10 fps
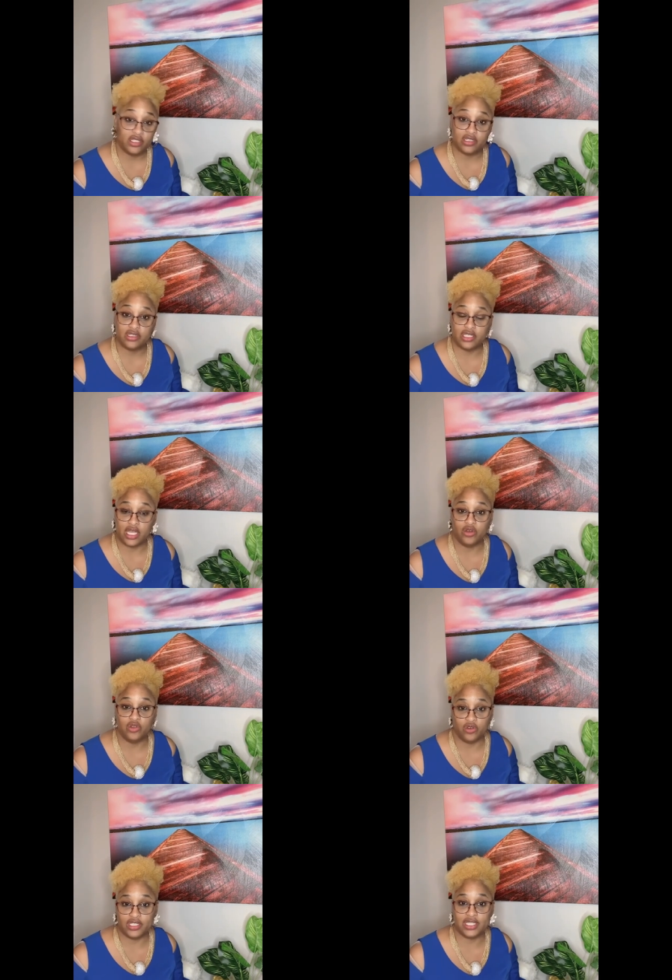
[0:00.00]
to sell
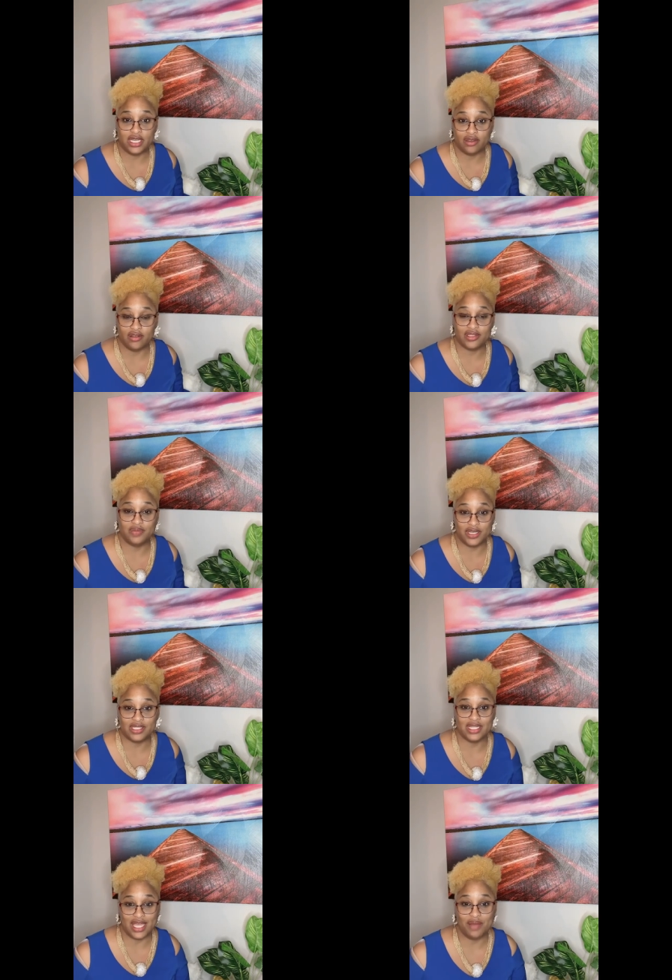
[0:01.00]
your skills because
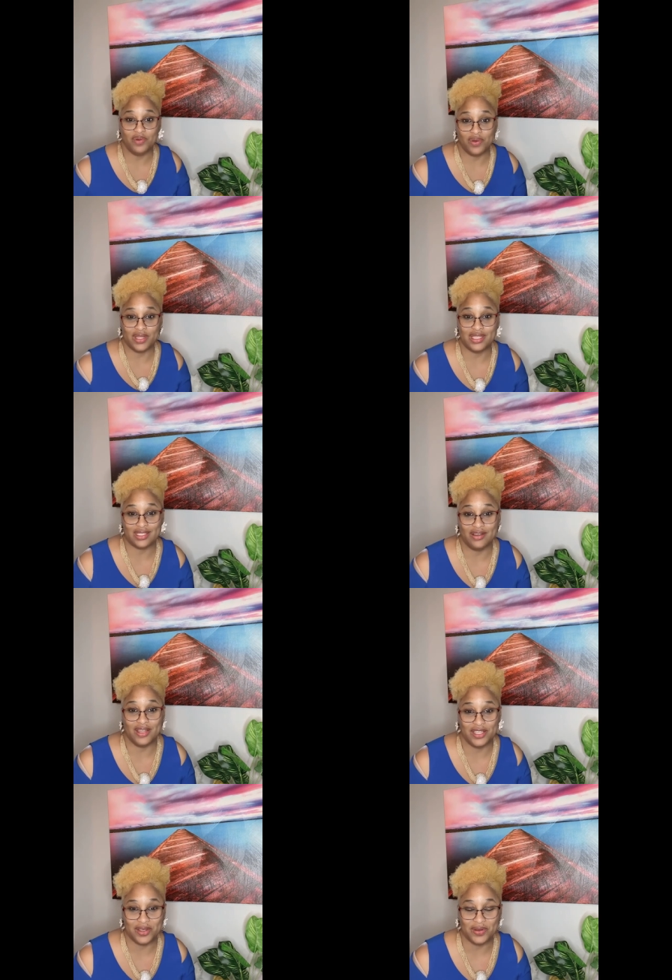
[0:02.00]
at that point it's
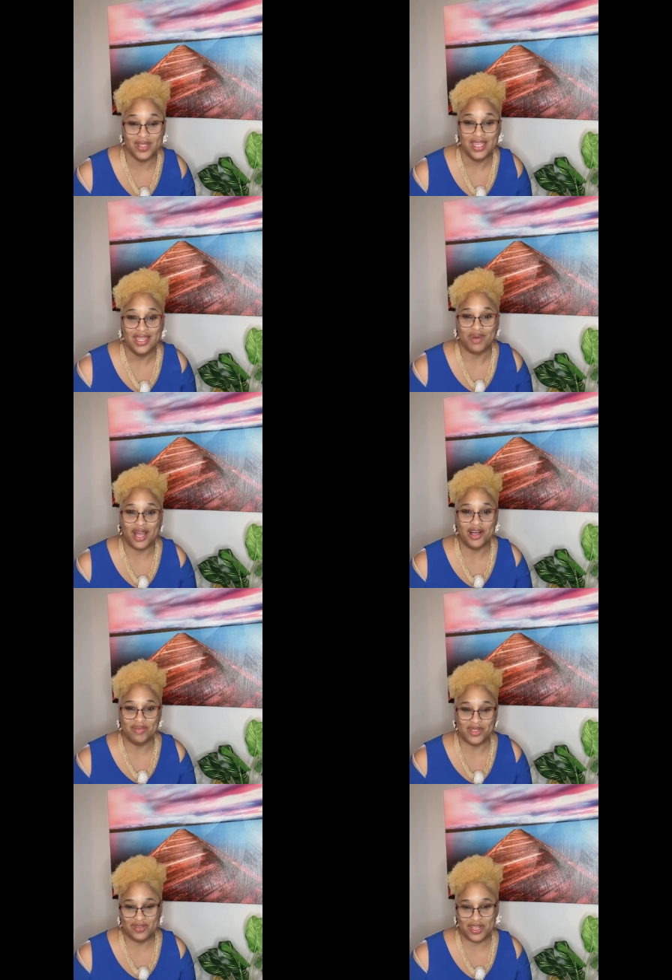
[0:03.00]
on you. But I hope
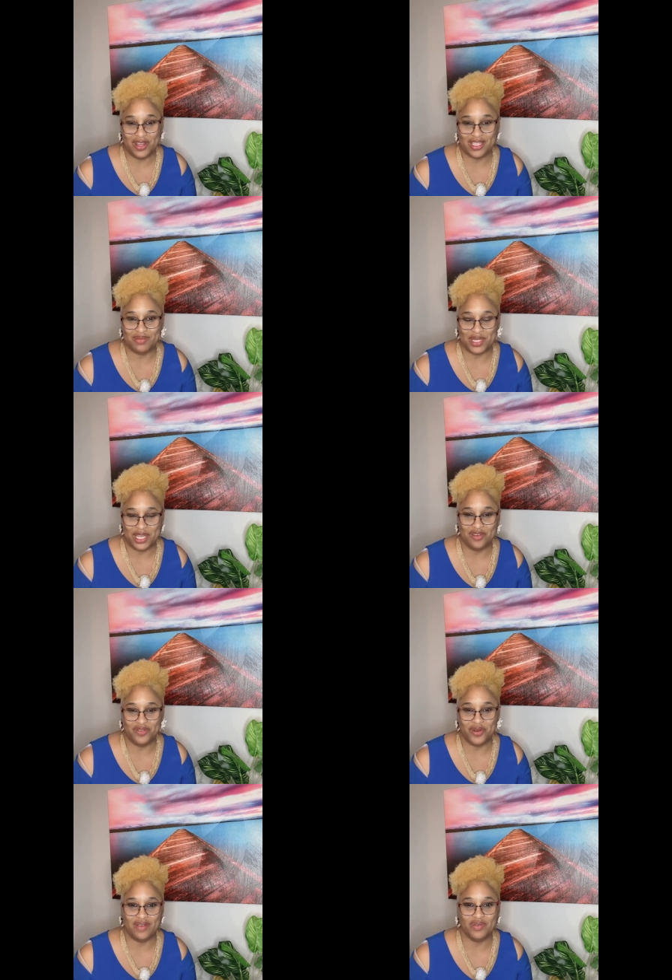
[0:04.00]
this video has been
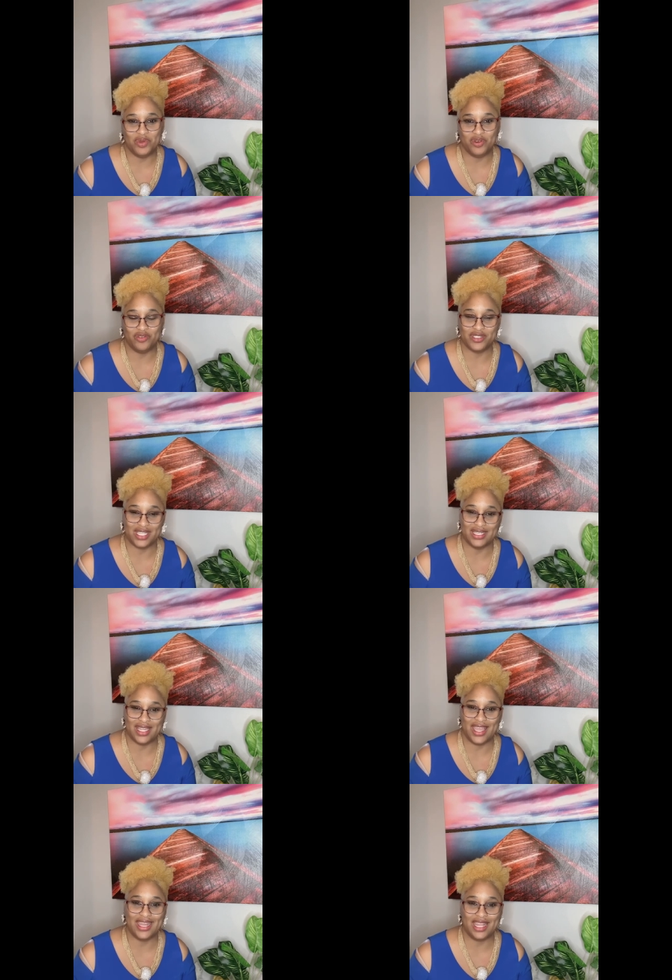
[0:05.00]
helpful. Have a beautiful
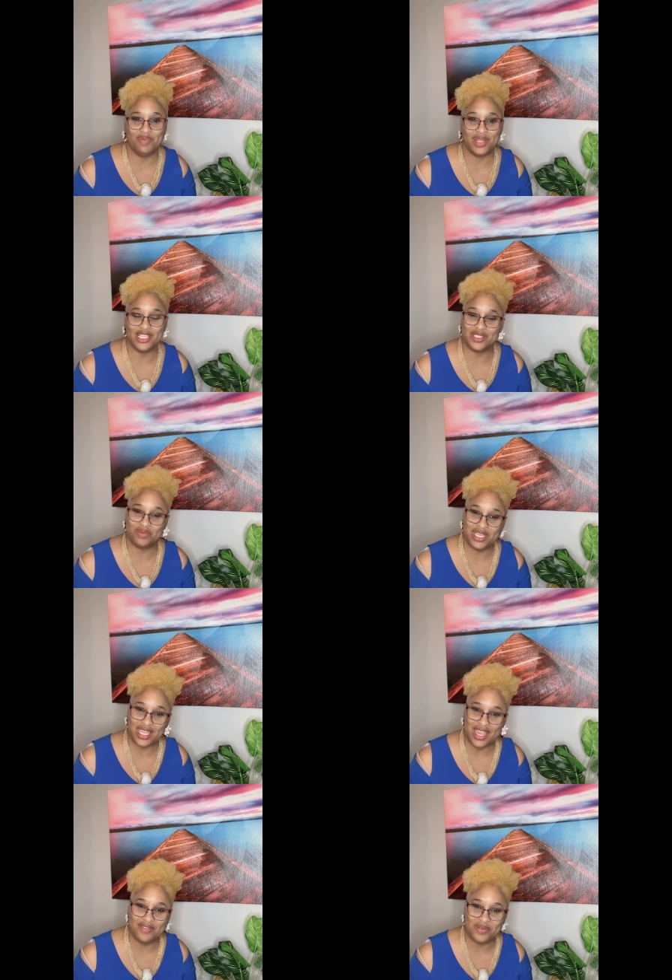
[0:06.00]
Sunday and a blessed week,
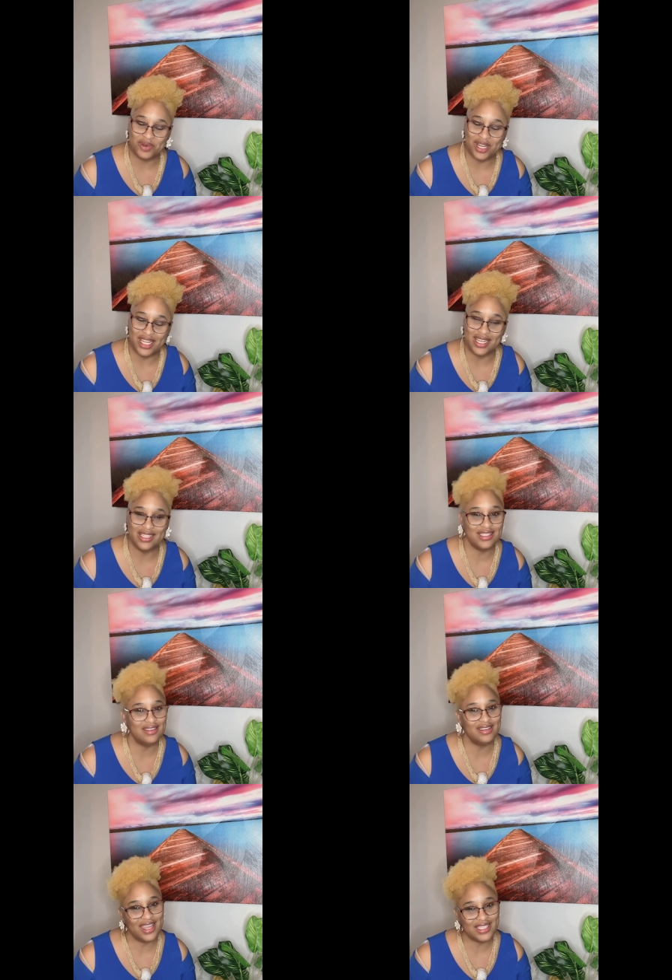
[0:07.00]
everyone.
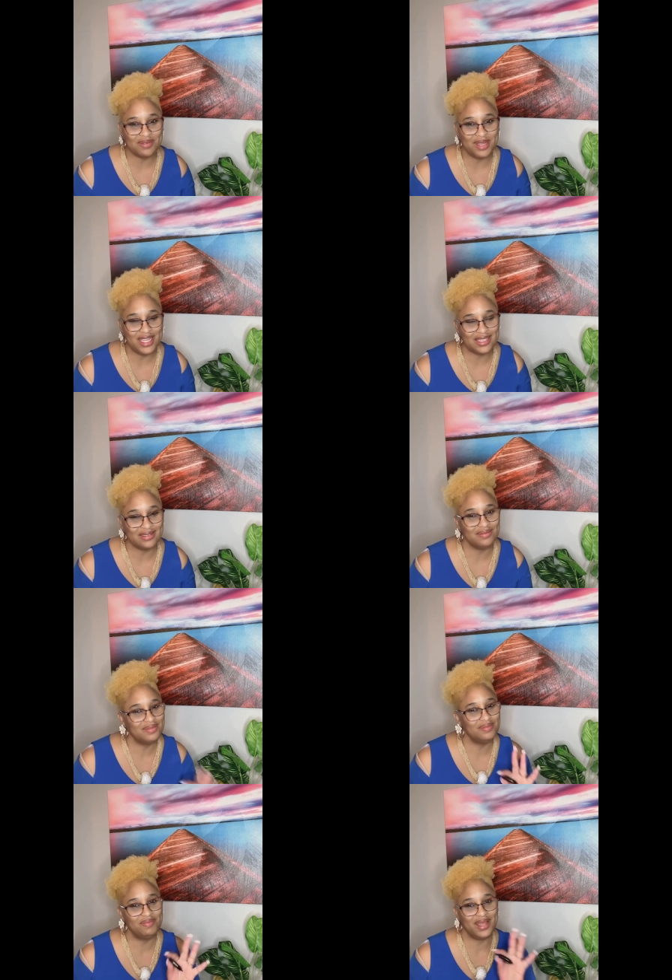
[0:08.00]
Until next week,
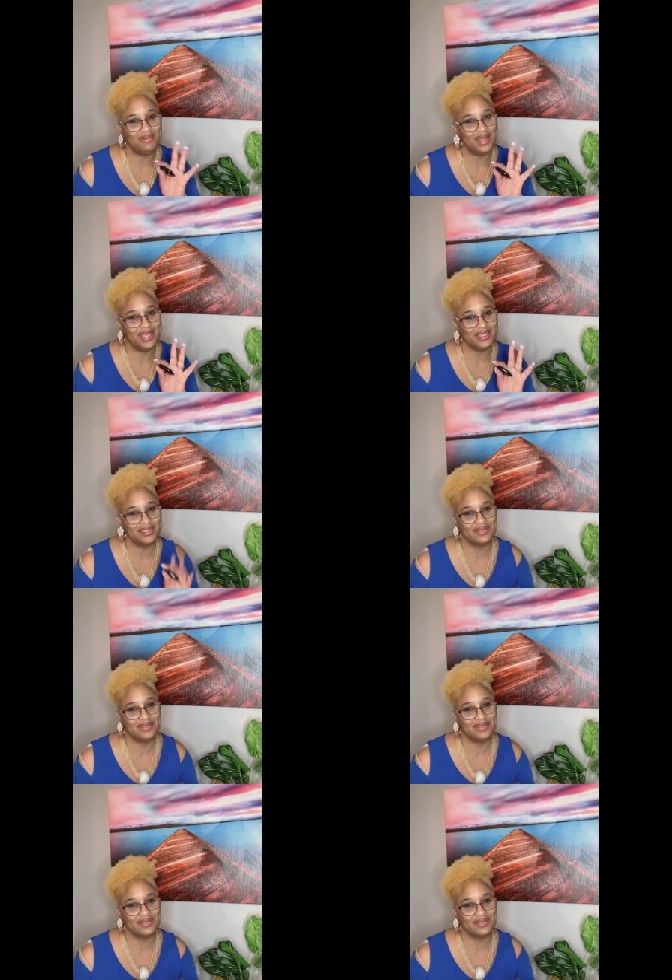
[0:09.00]
bye bye.